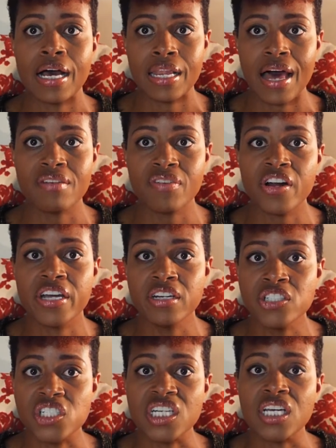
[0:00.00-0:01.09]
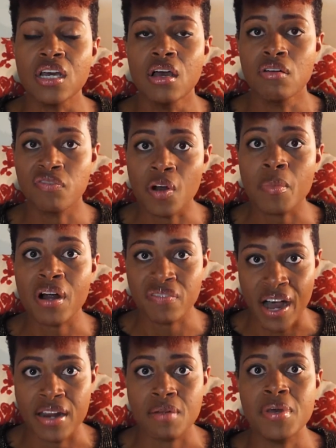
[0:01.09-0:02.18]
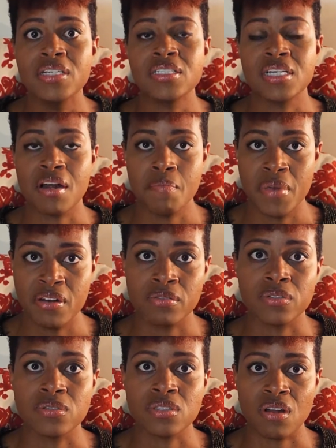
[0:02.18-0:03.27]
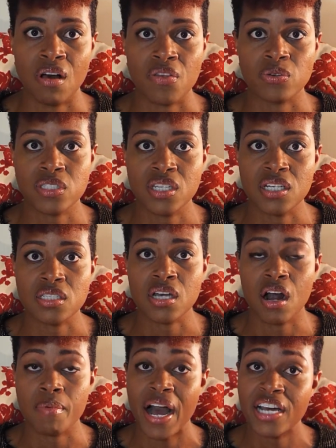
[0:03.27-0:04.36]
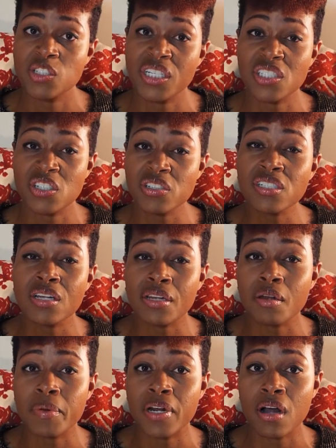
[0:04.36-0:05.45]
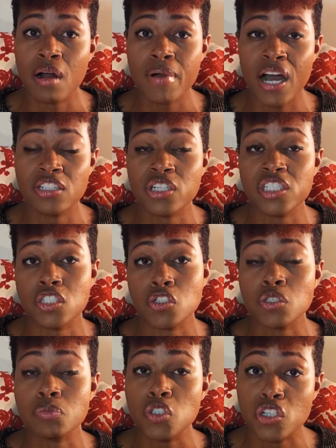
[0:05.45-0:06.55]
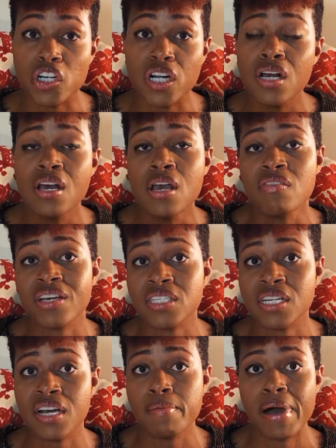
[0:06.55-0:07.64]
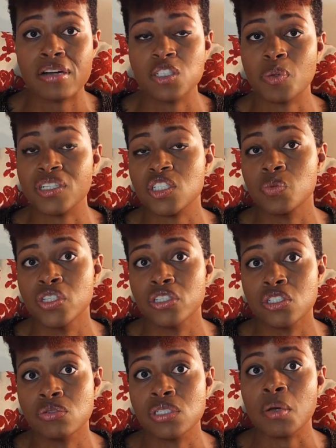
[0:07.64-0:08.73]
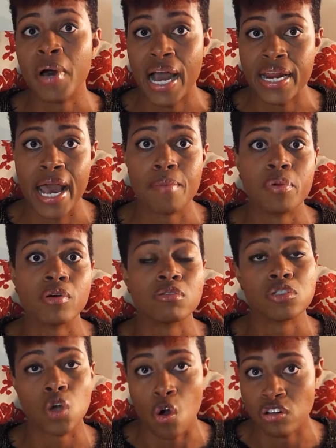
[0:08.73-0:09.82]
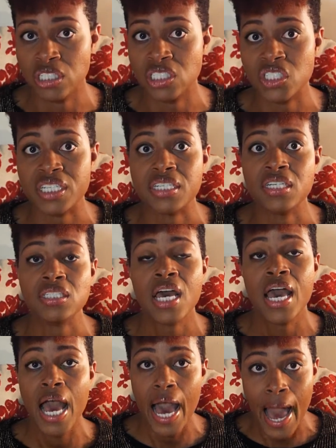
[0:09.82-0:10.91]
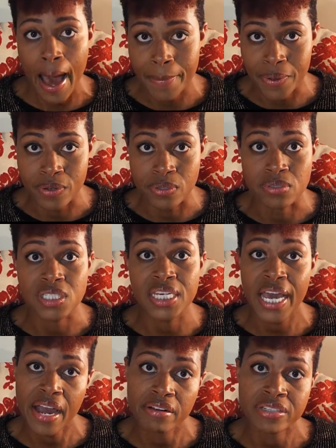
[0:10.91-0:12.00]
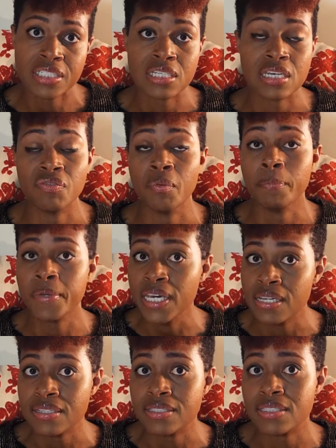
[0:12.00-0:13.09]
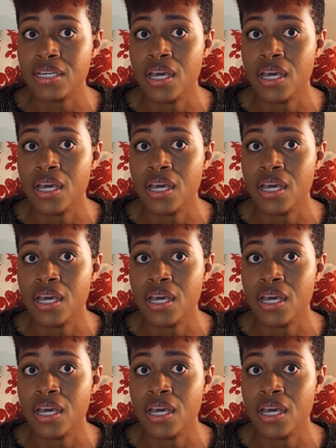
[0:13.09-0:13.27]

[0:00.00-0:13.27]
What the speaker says: lot of our energy from our vitamins and our minerals and all those things. Carbohydrates, there is a little bit of carbohydrates. There's some sugar that's going to come out, especially when you're juicing pineapples, oranges, apples, carrots, even beets.